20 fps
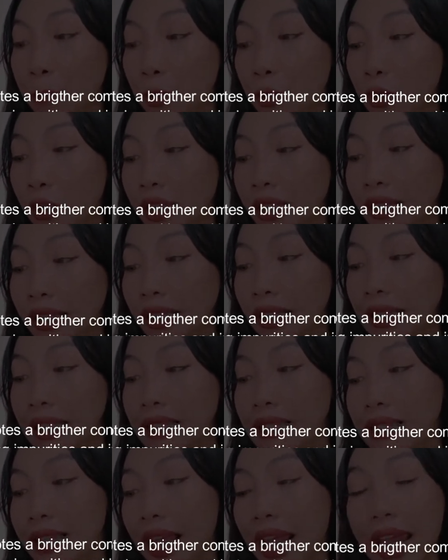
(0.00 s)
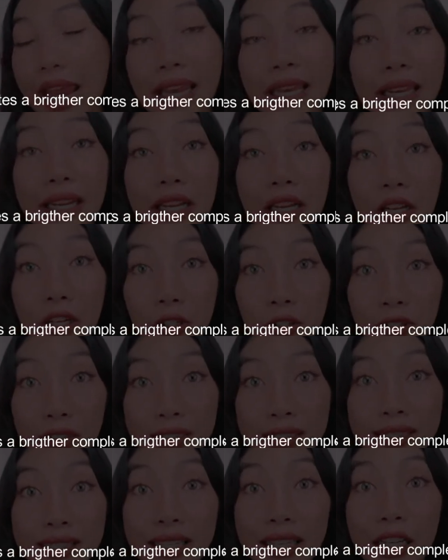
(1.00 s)
impurities and
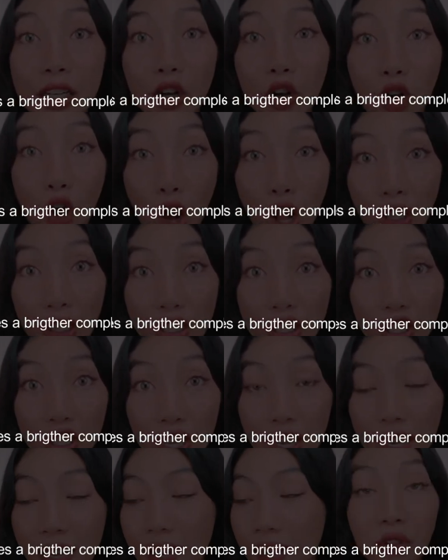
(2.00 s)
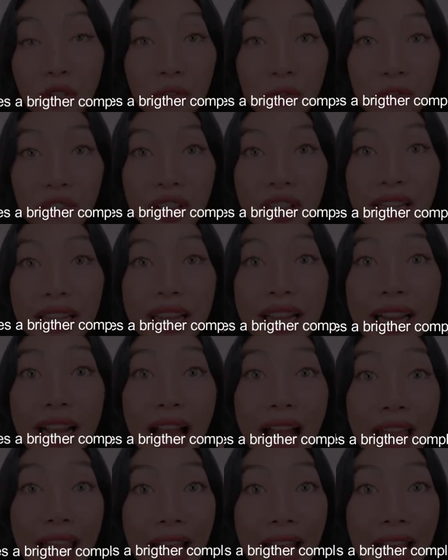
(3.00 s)
increasing collagen, revealing a